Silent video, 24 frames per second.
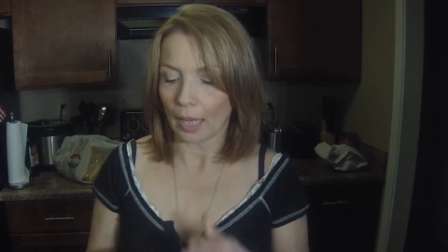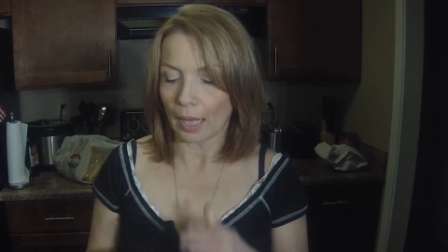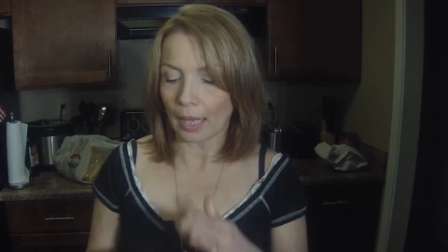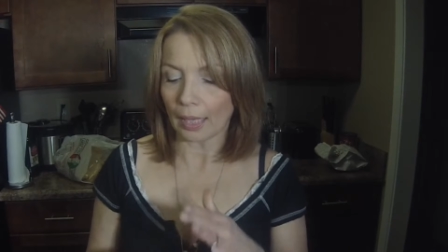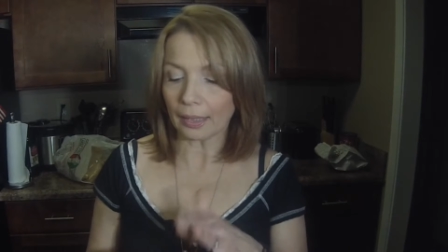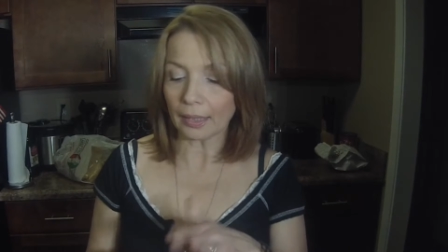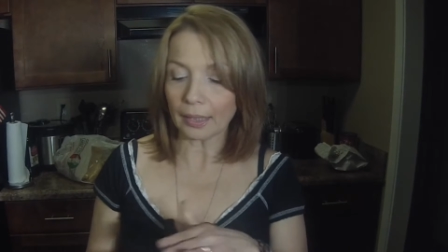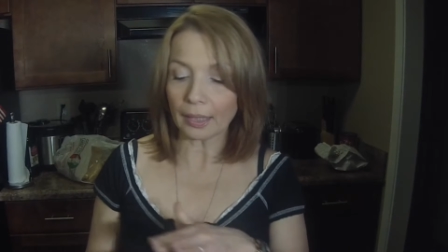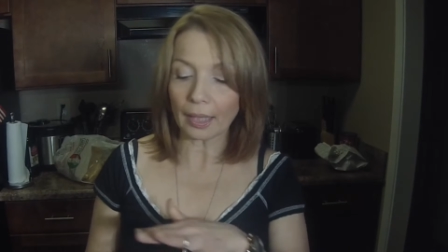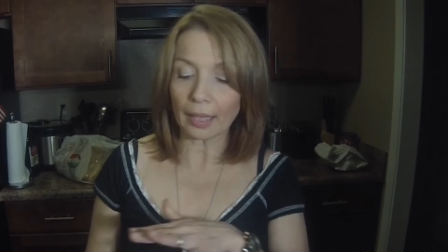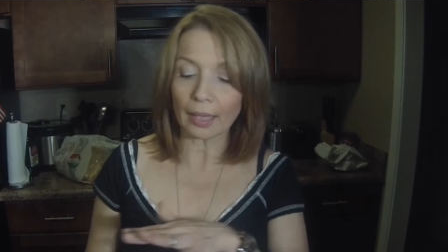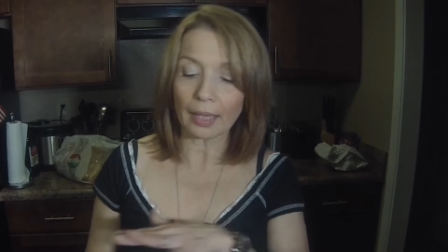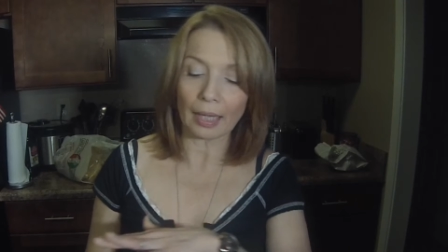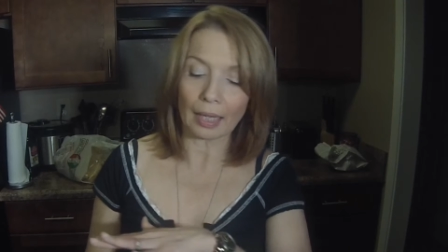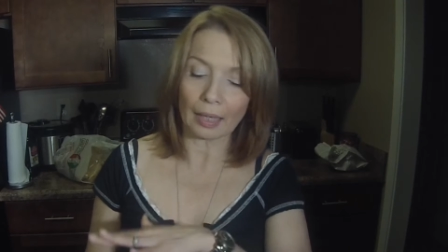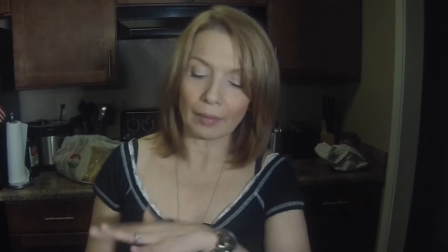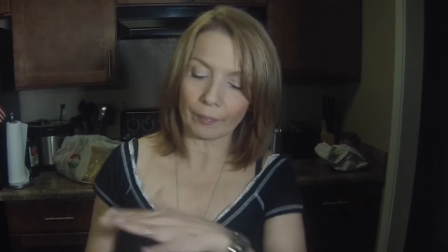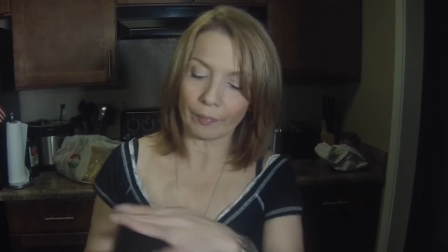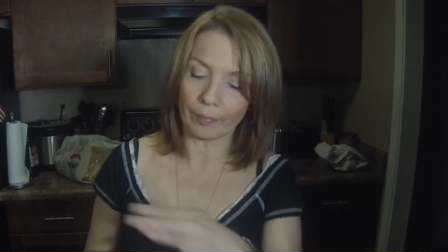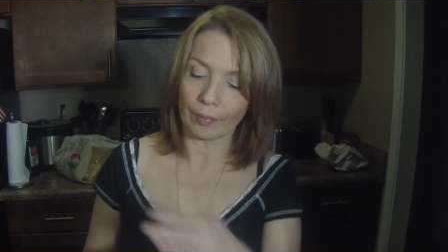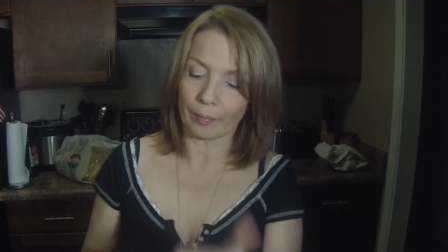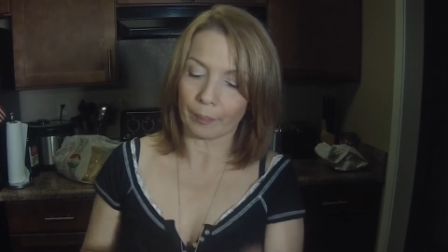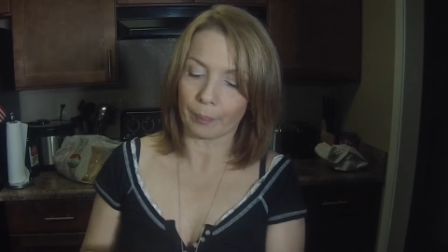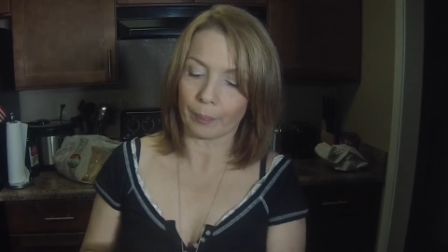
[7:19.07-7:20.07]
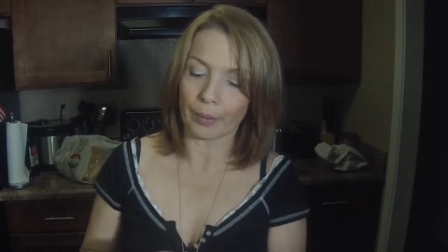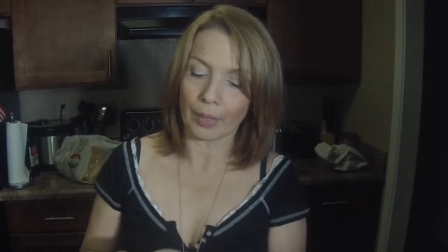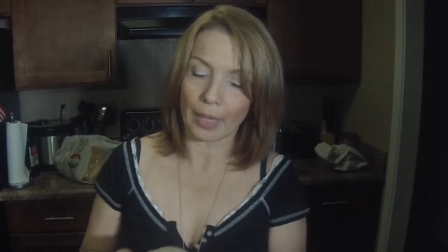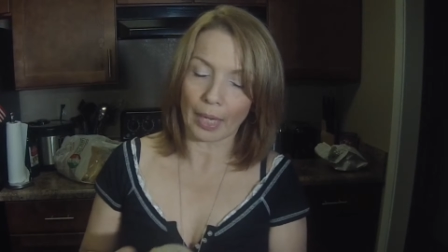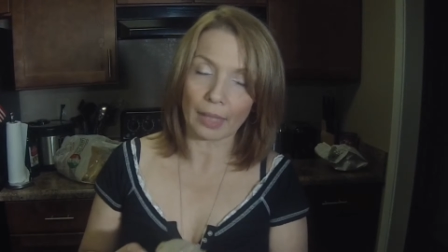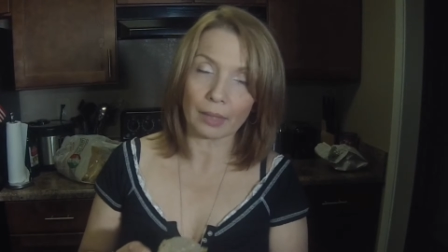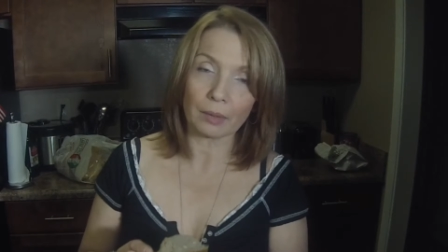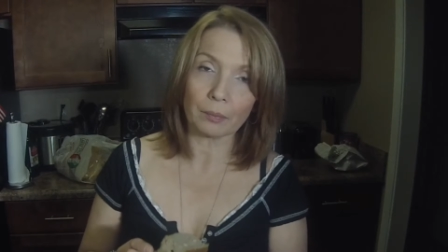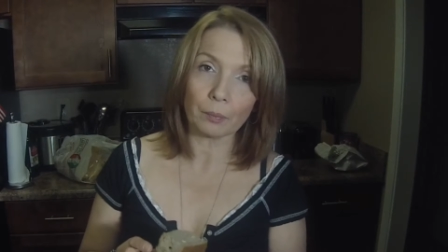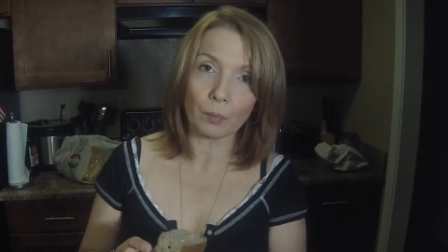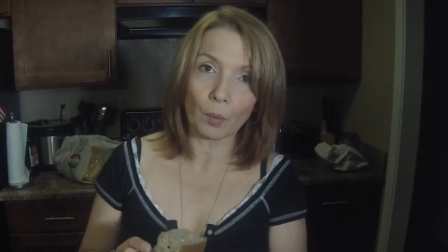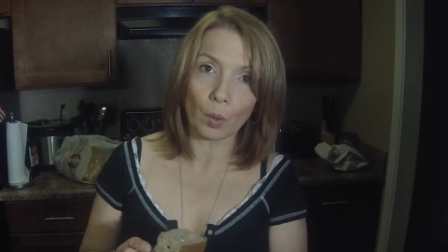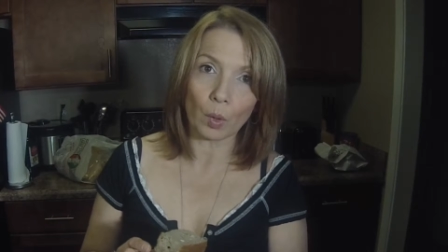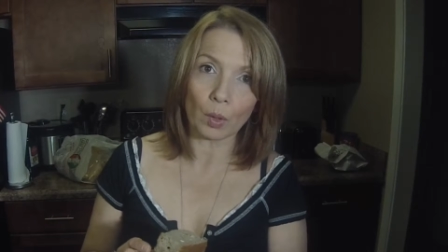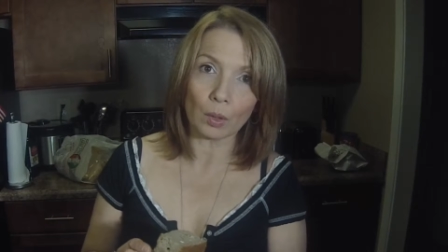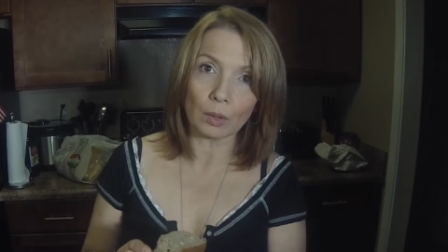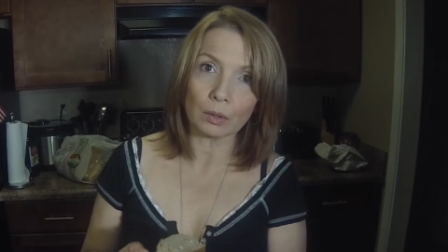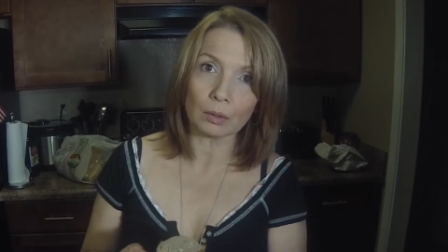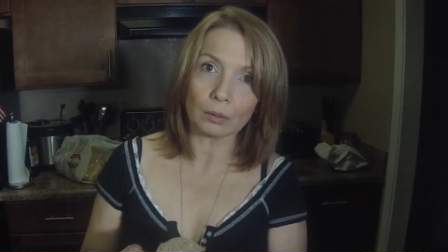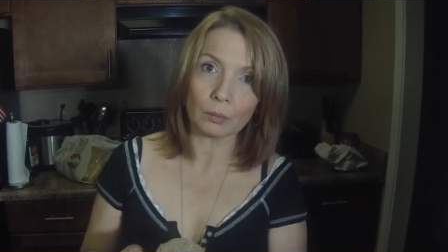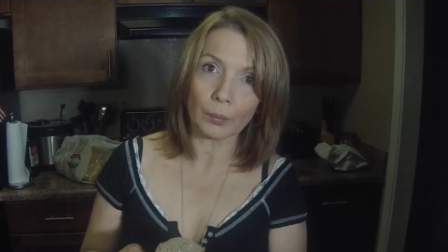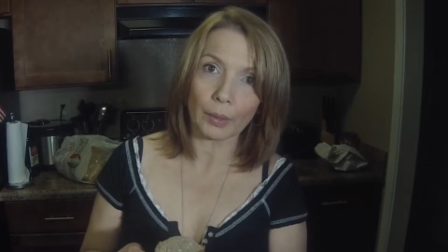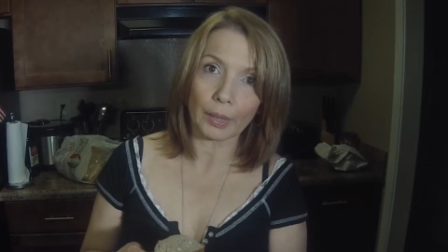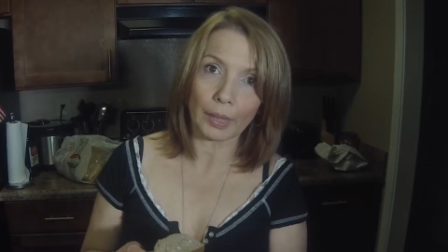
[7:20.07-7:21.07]
I didn't have the bread
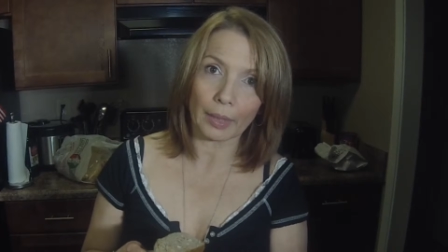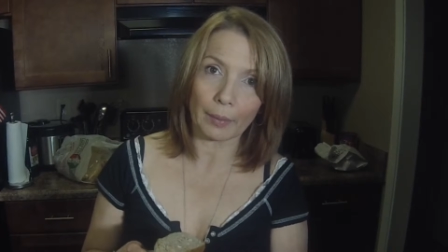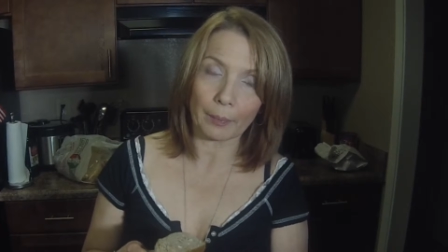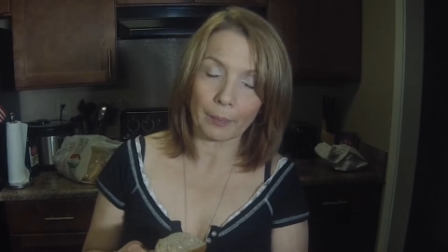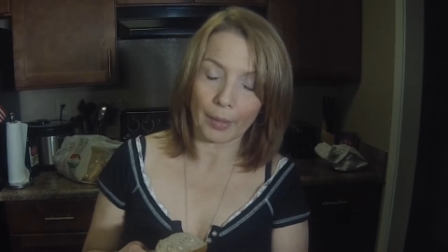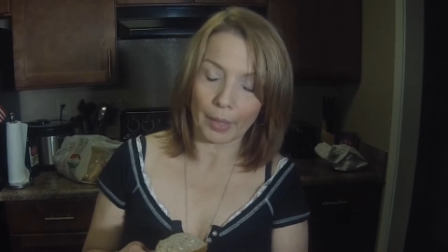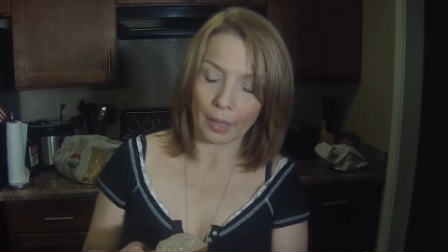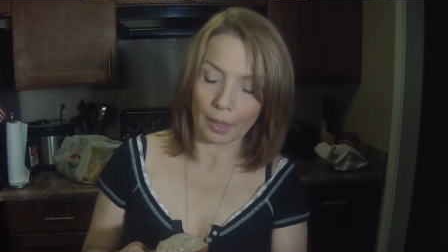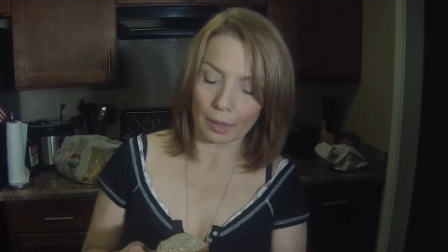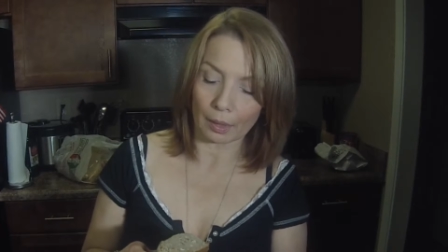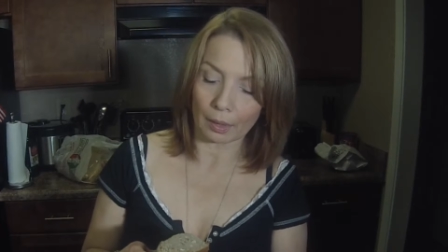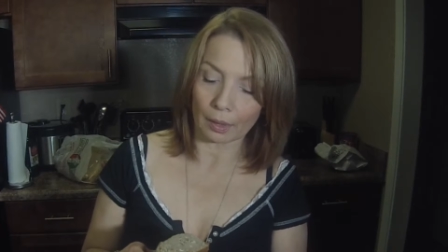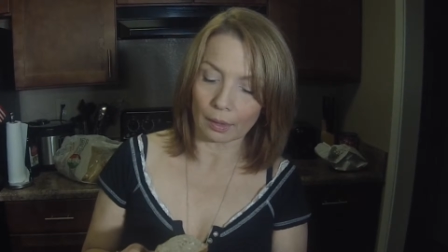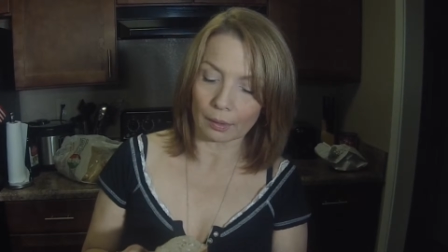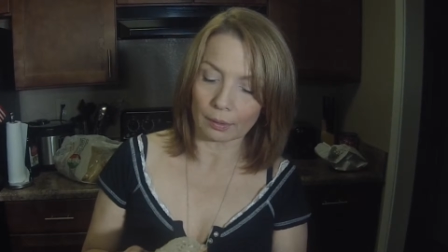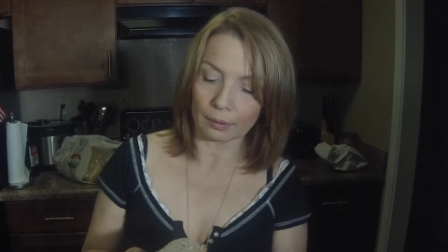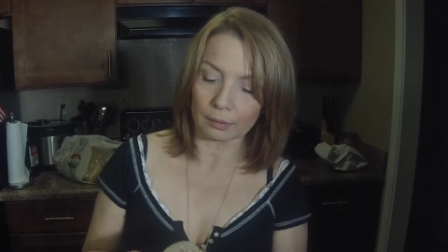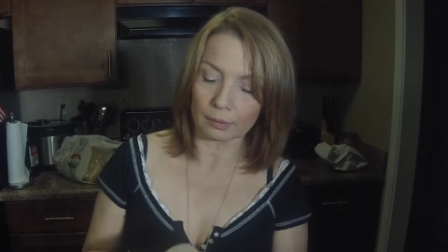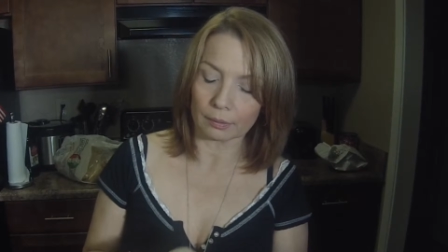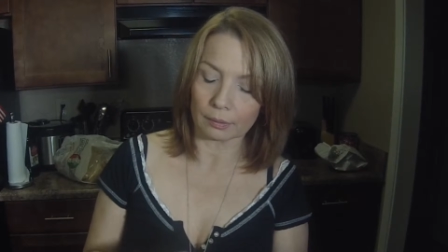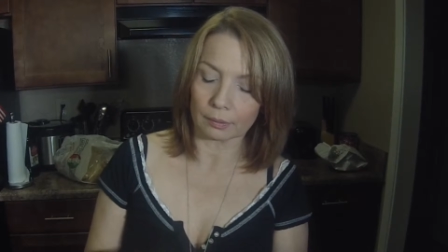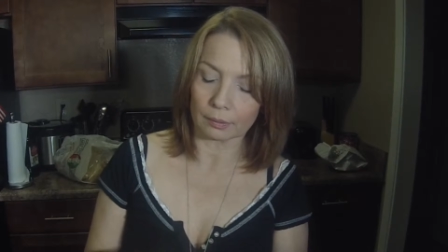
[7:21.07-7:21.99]
mold when I made it,